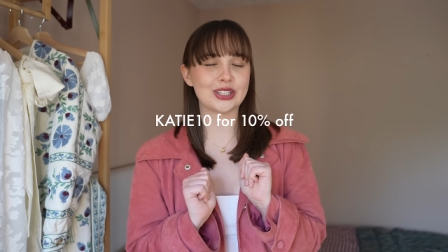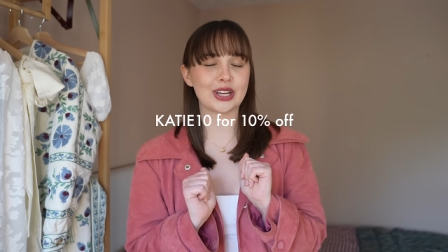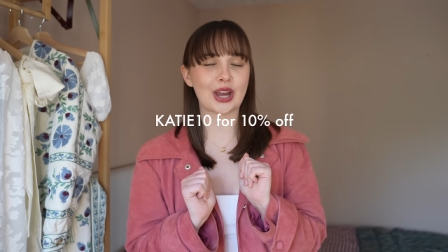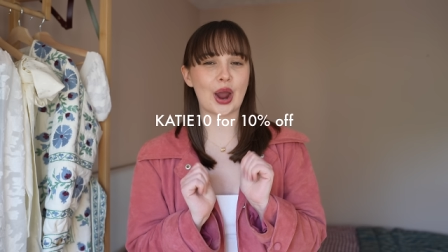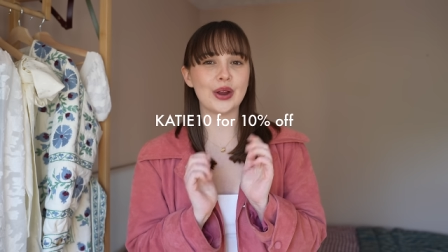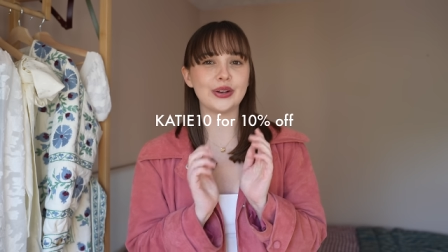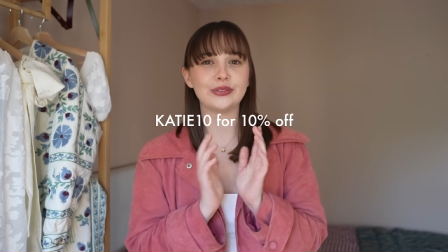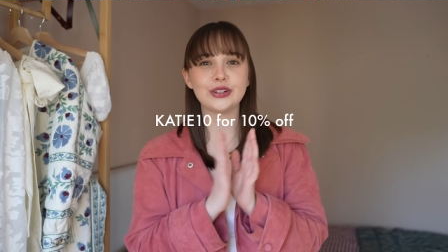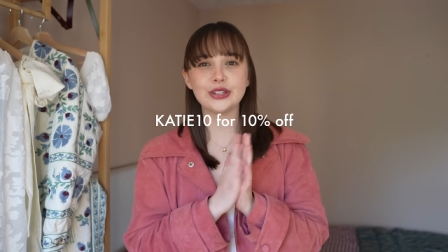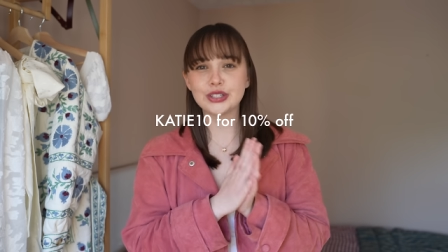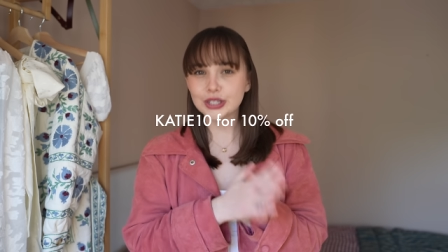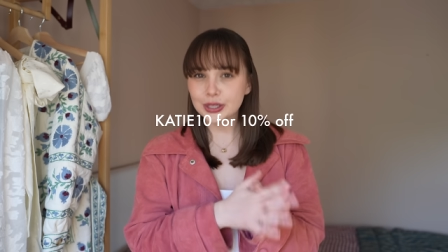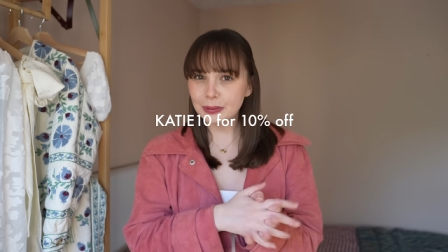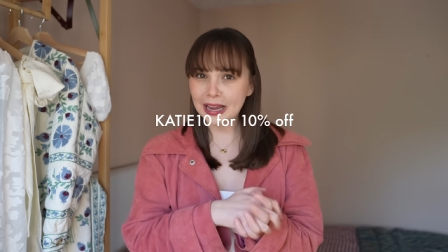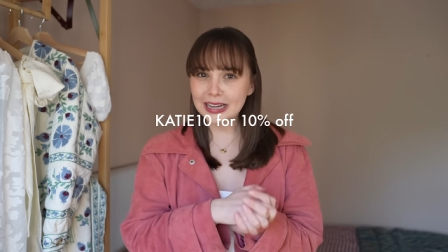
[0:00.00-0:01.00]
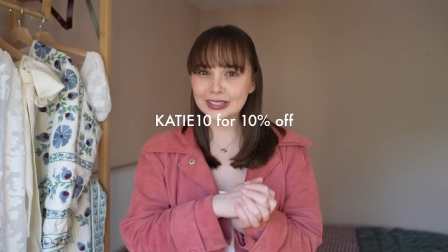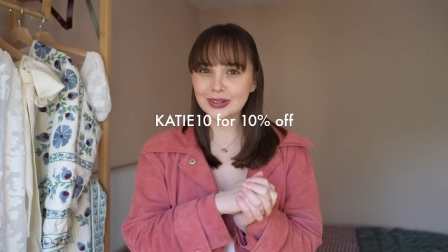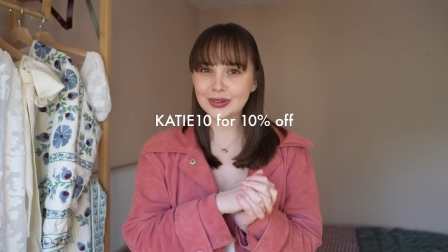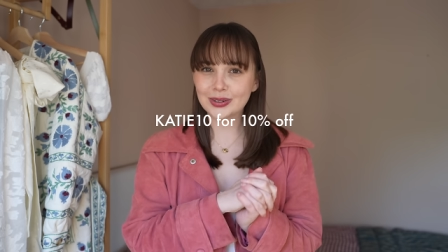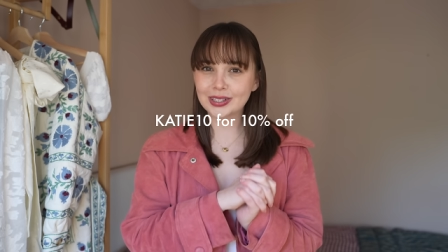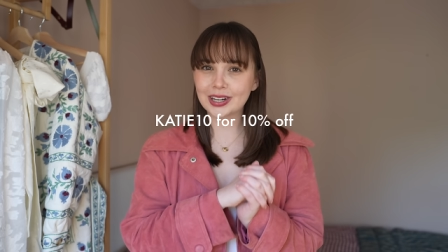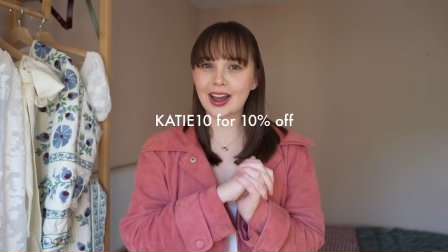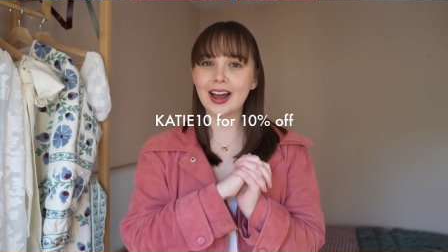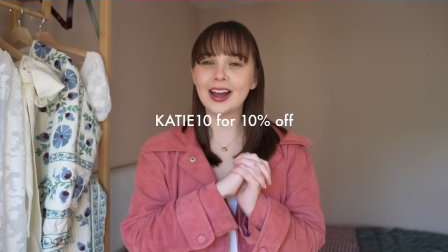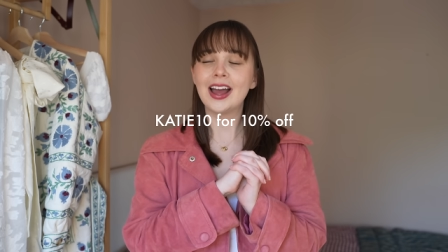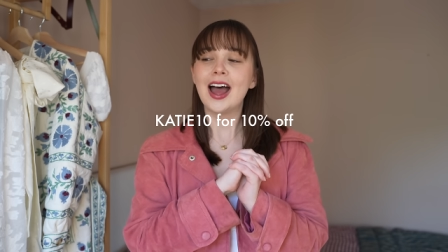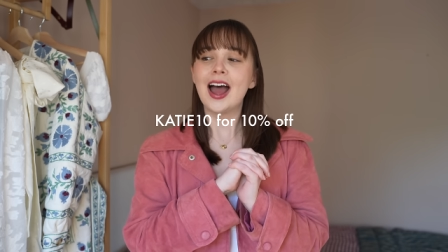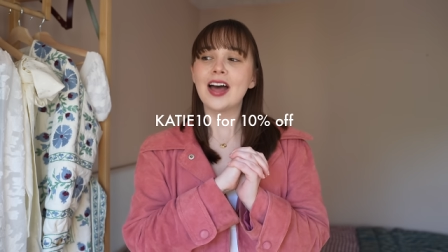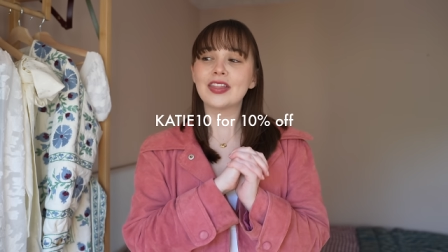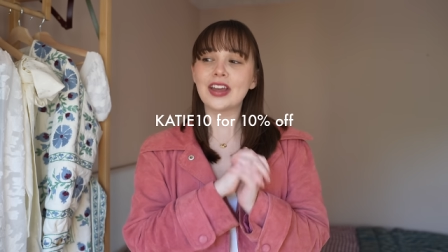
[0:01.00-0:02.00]
the code if you do place an order.
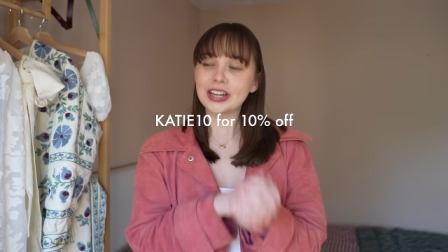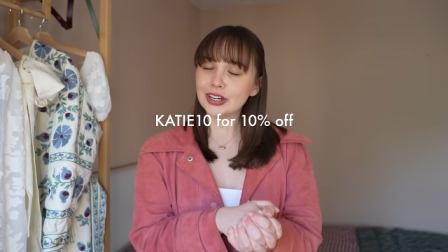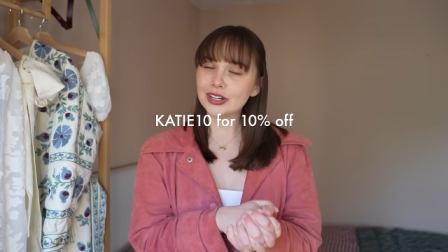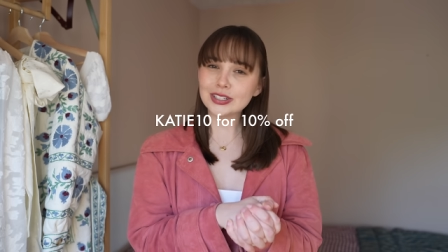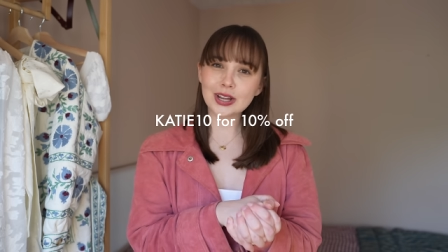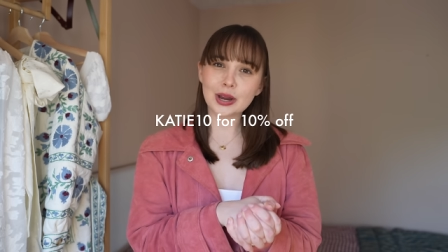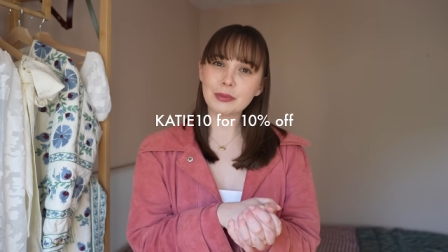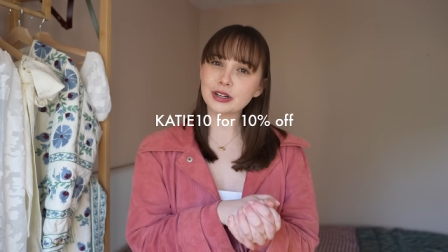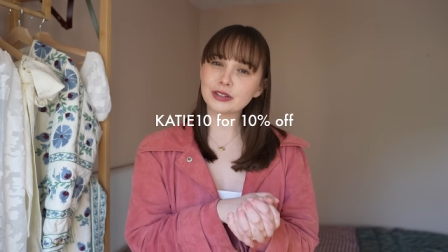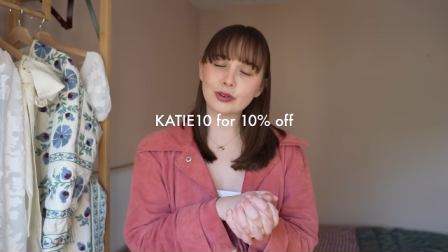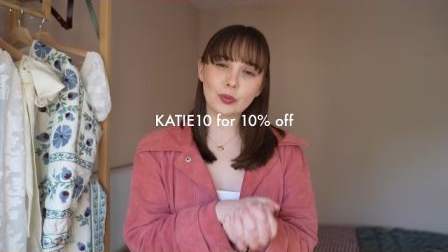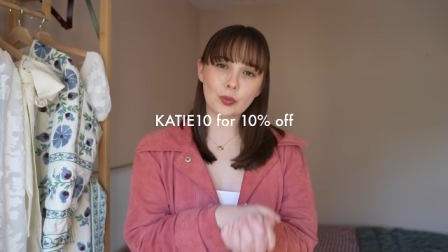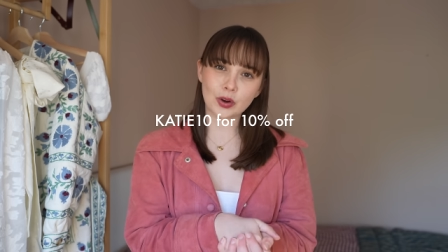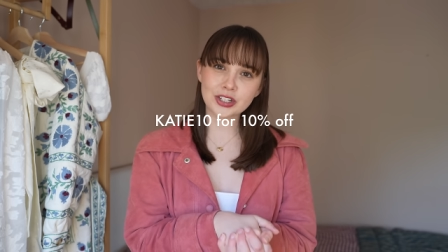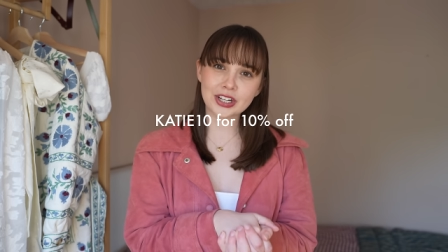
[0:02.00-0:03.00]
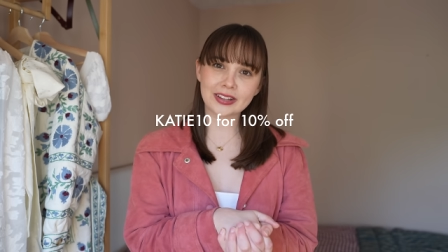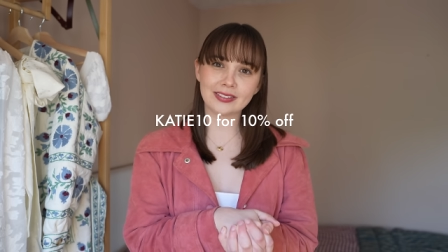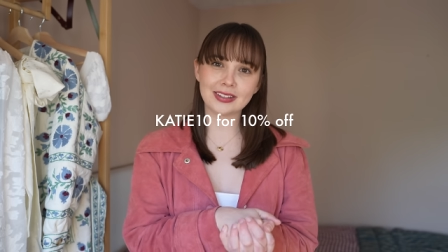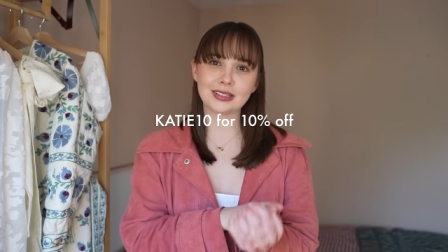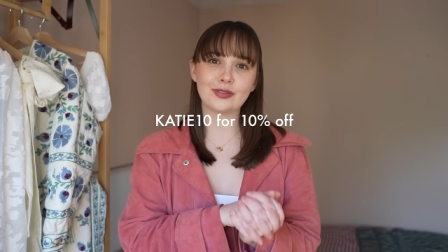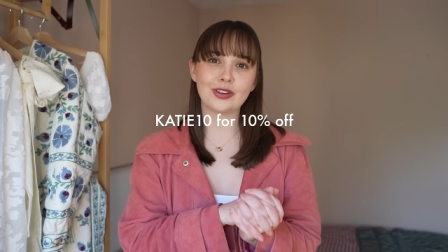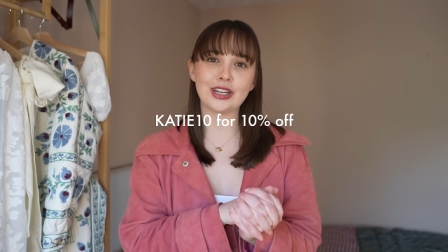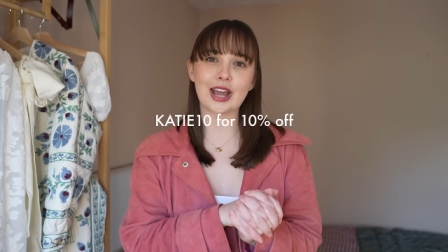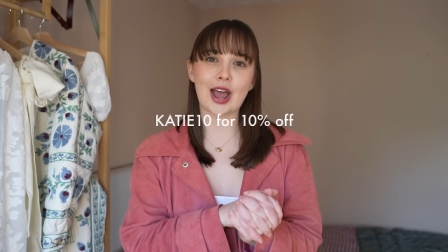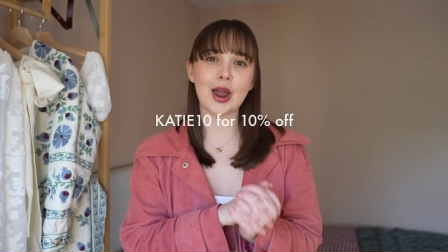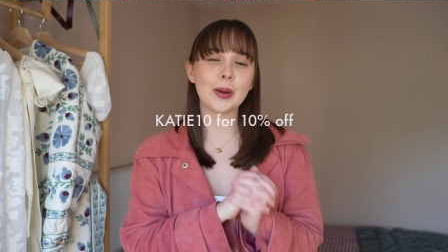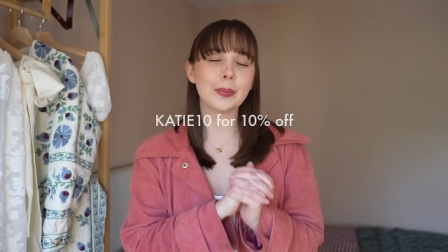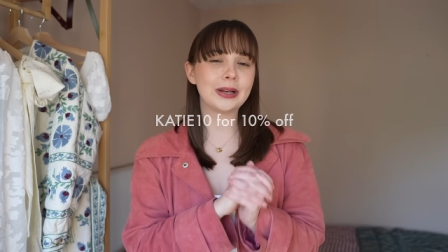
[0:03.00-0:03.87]
Thank you so much for watching this video.